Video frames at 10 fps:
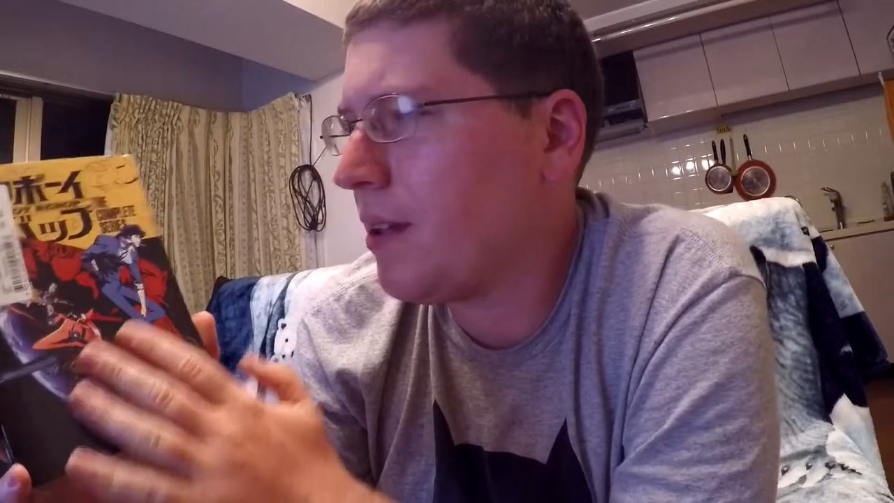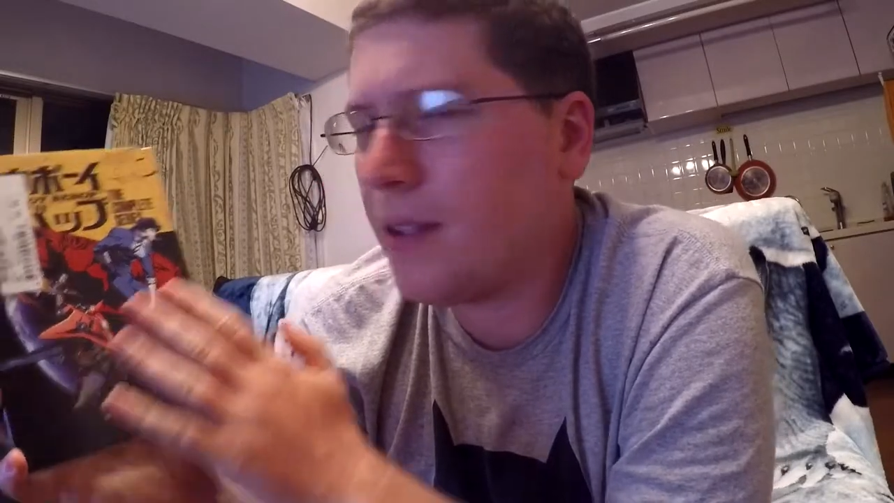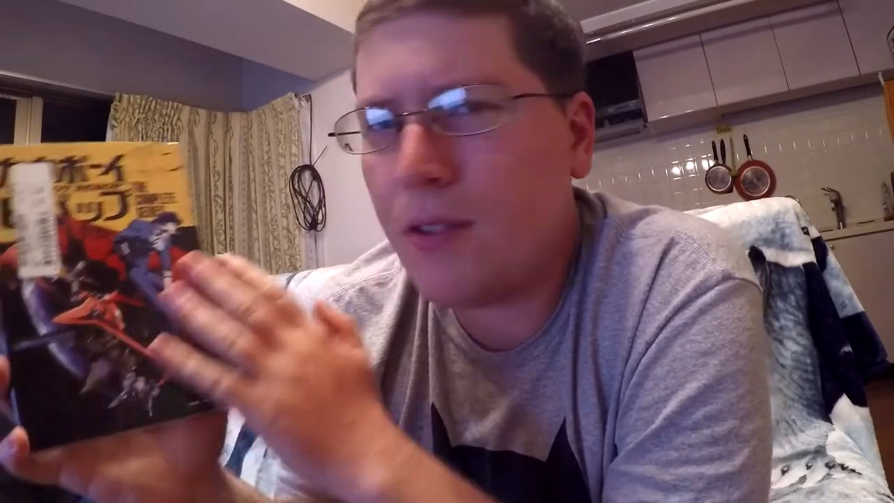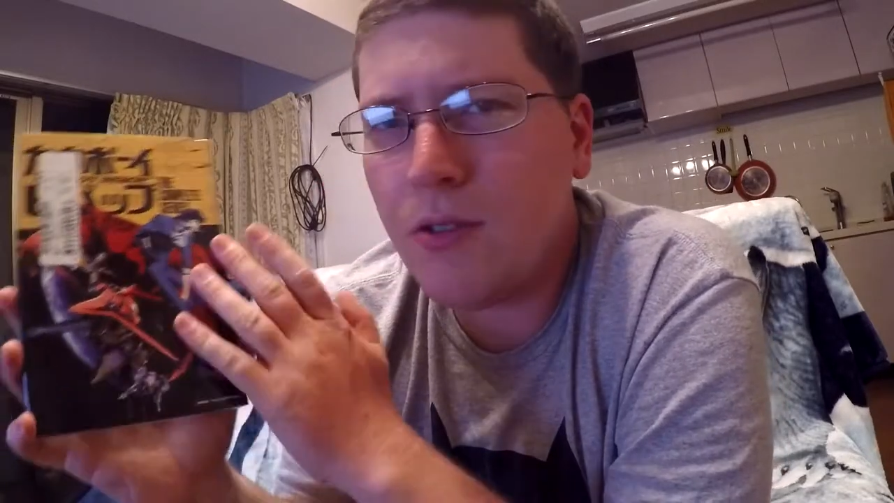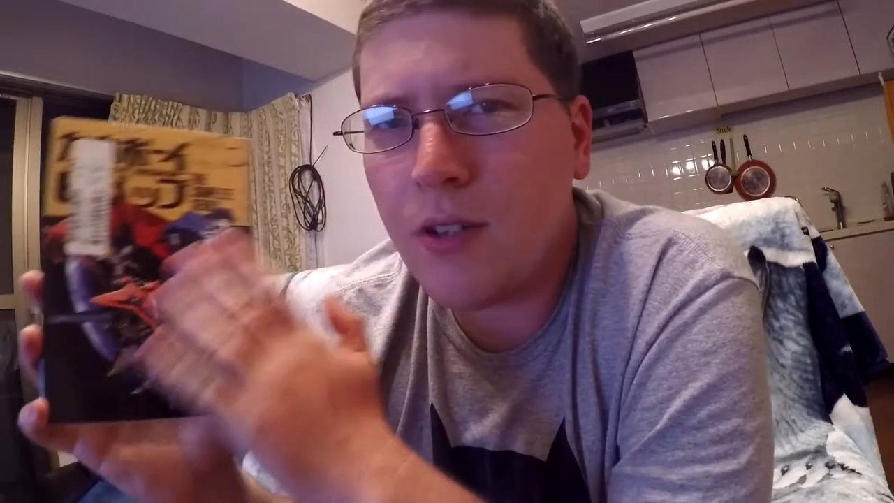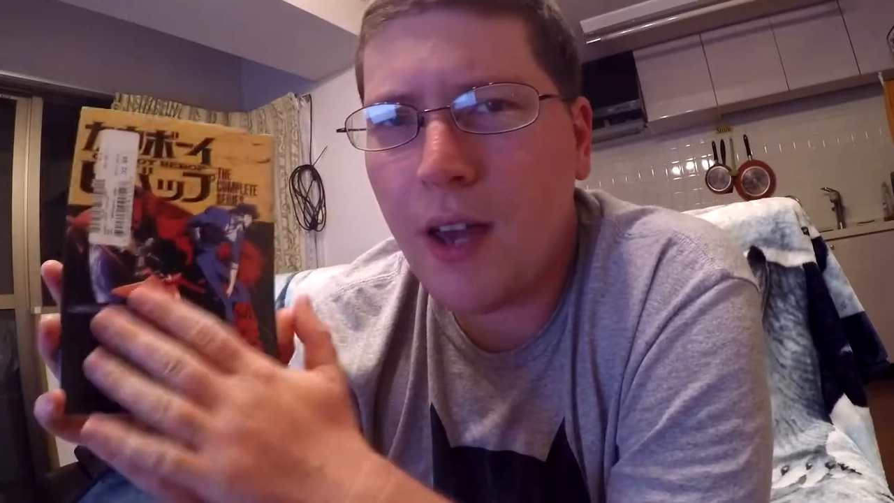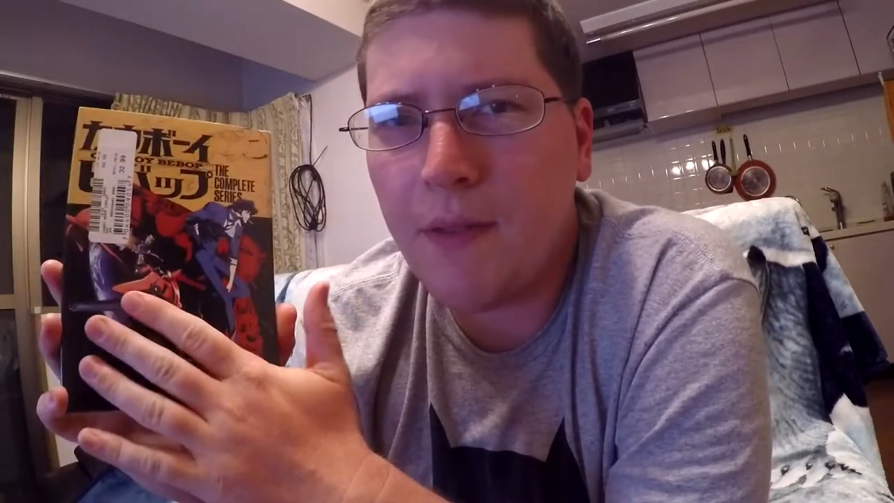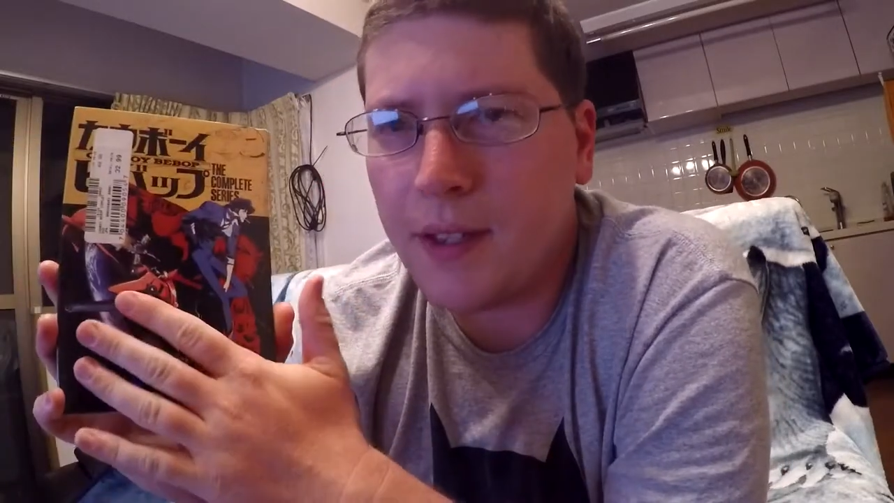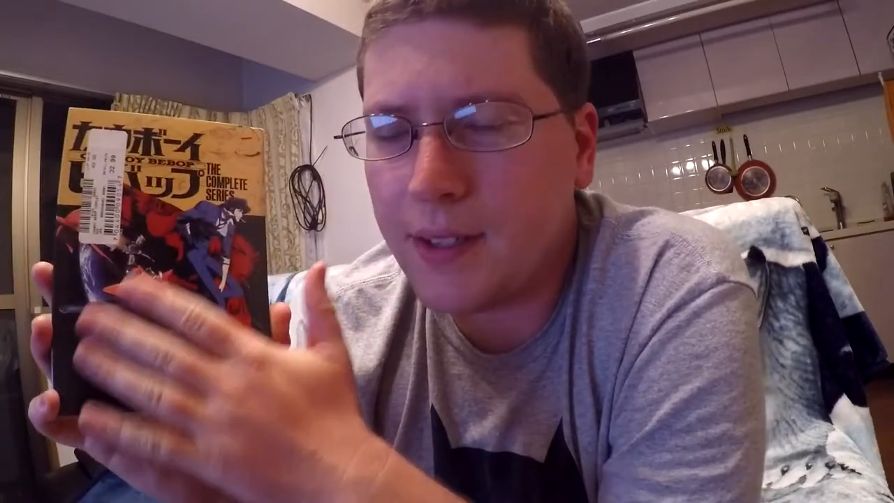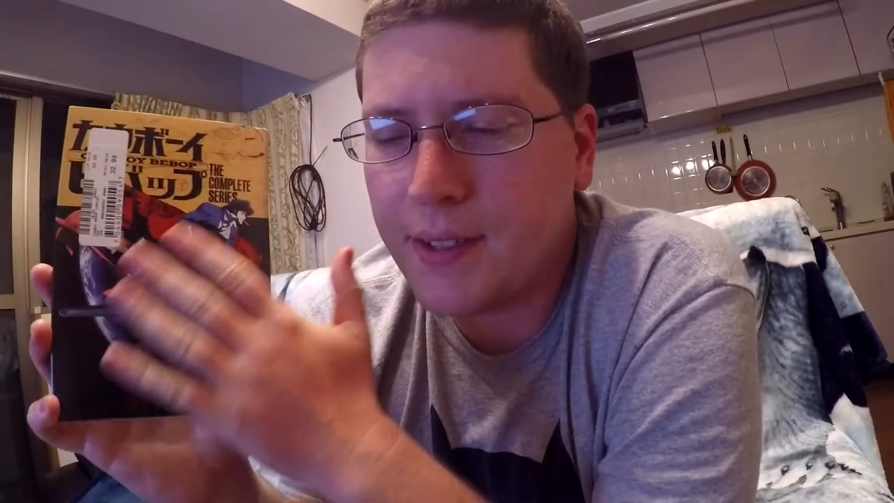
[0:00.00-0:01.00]
They usually
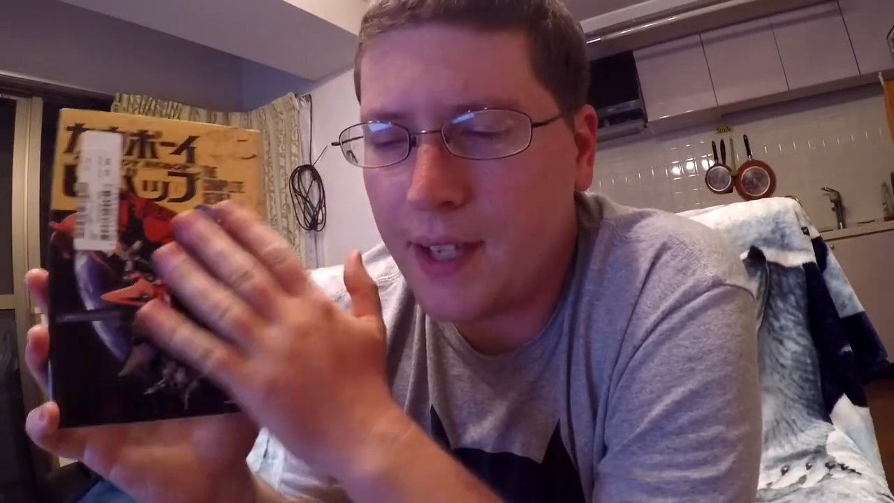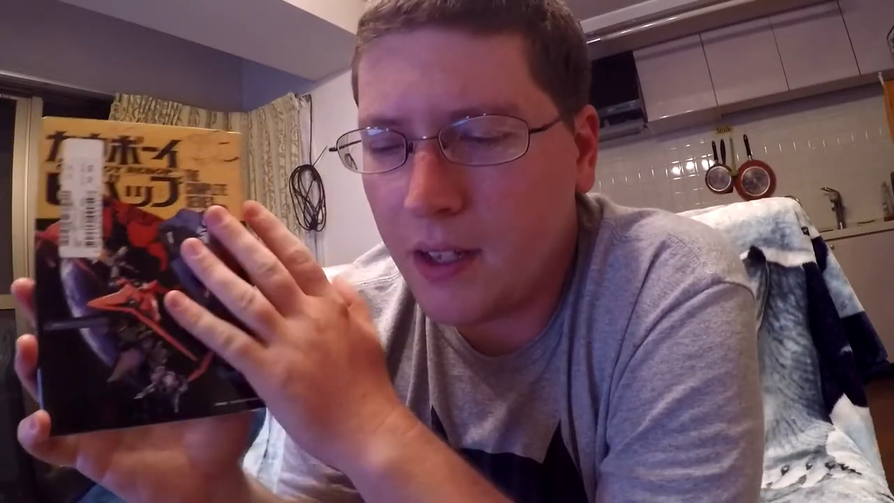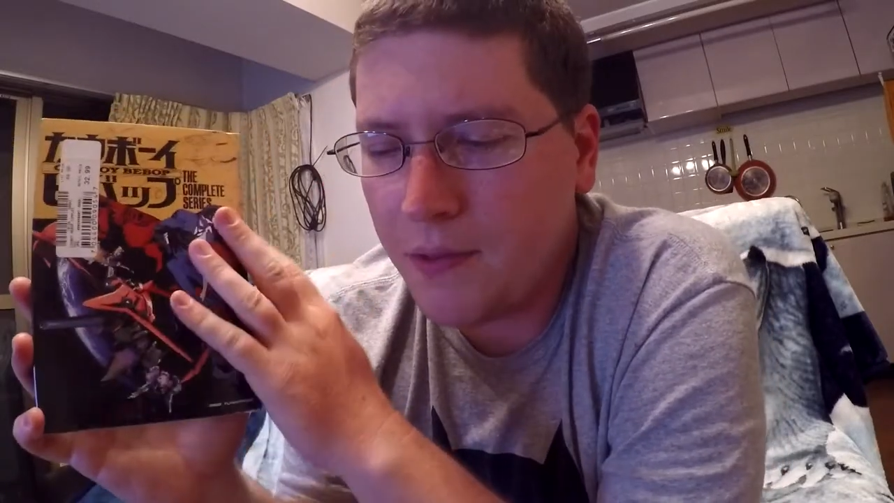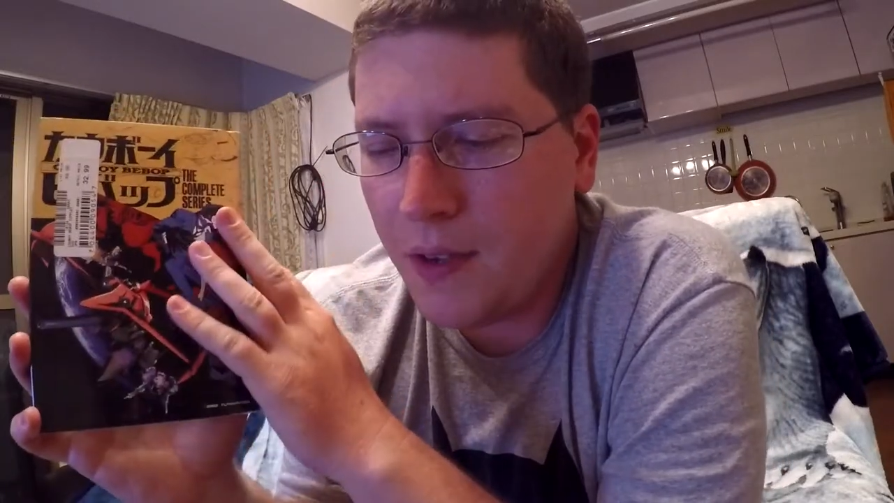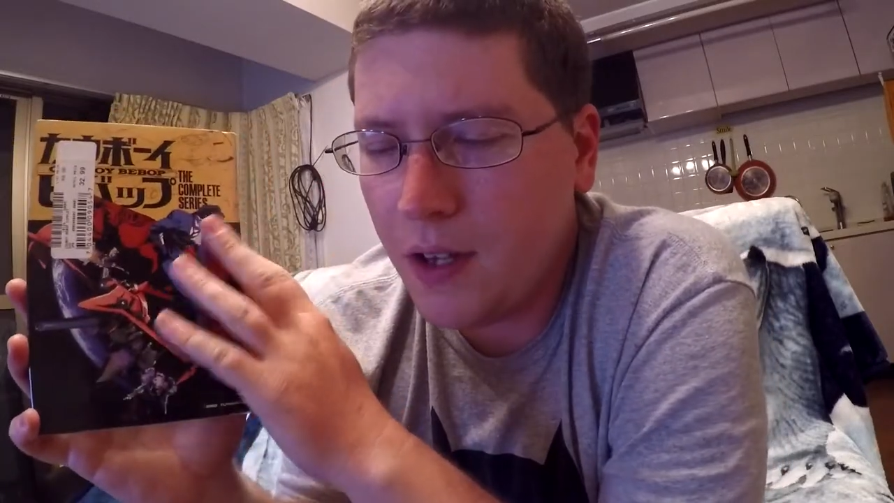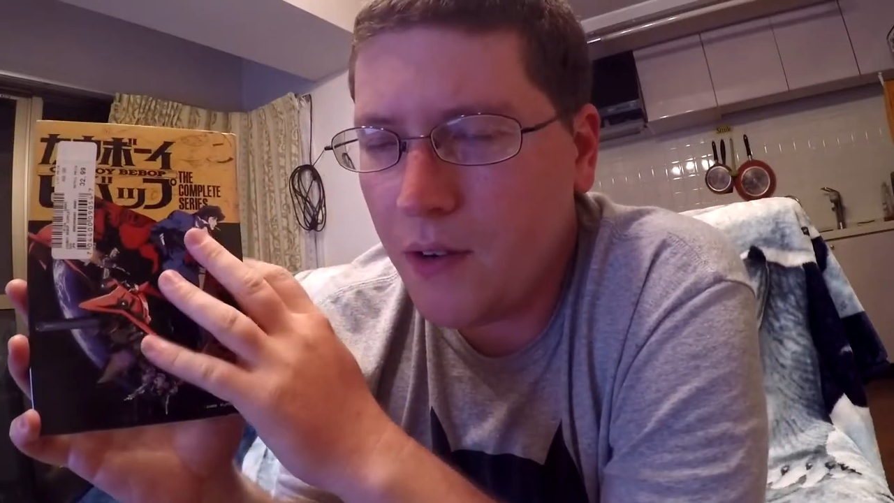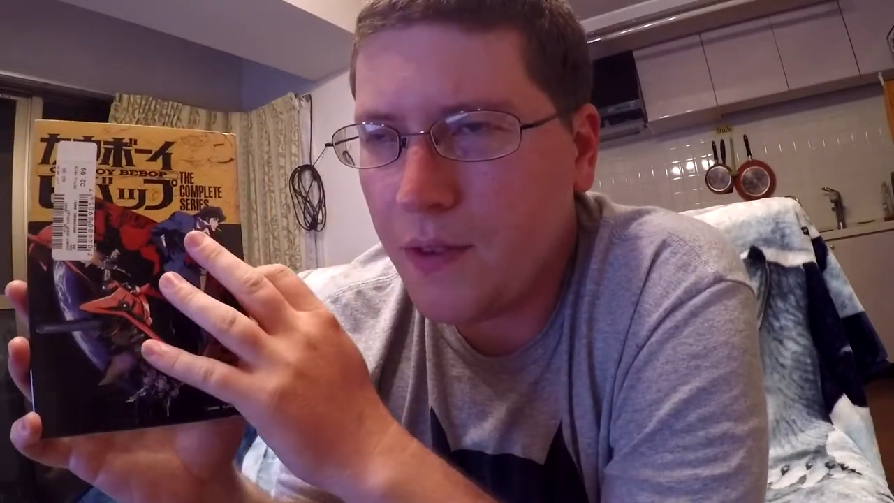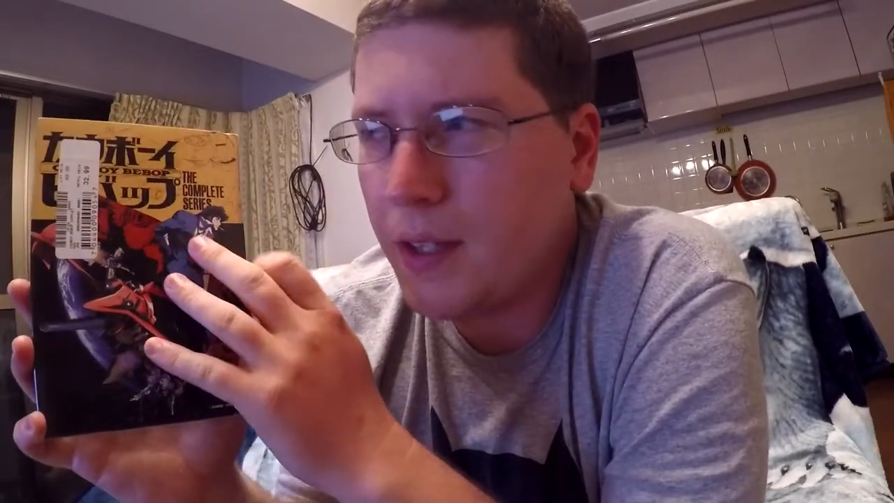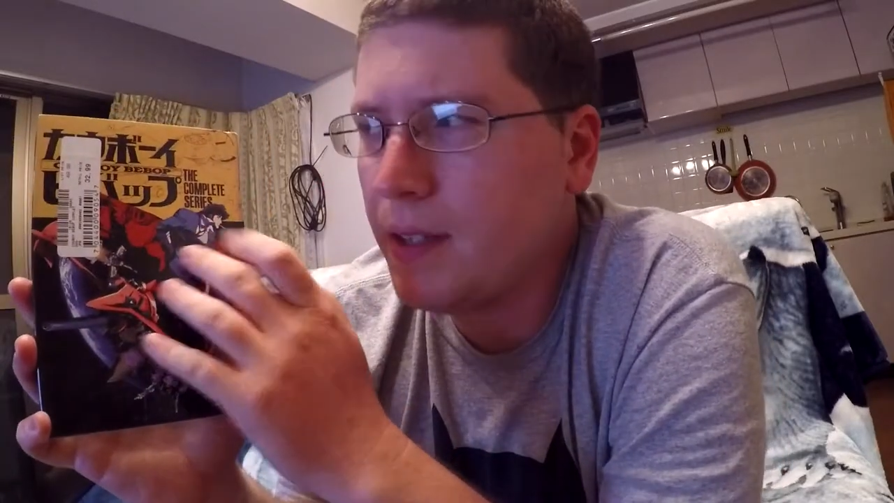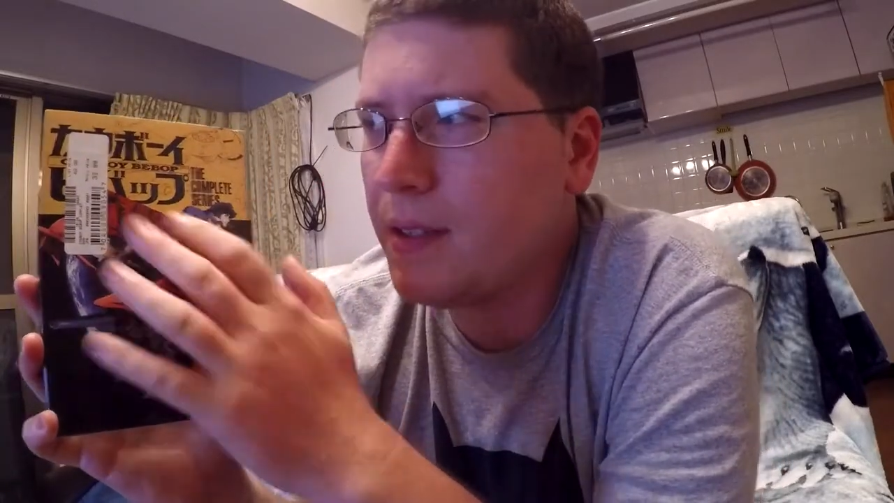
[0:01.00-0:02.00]
have like the cellophane
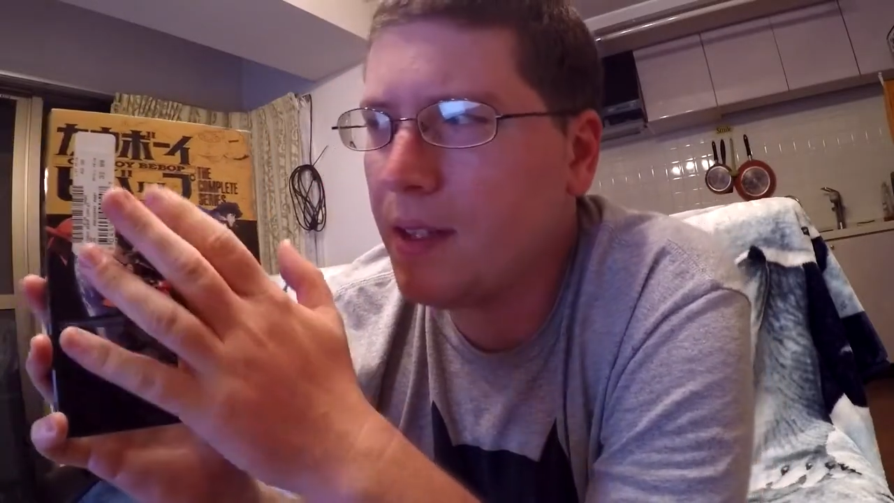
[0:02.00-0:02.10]
over this,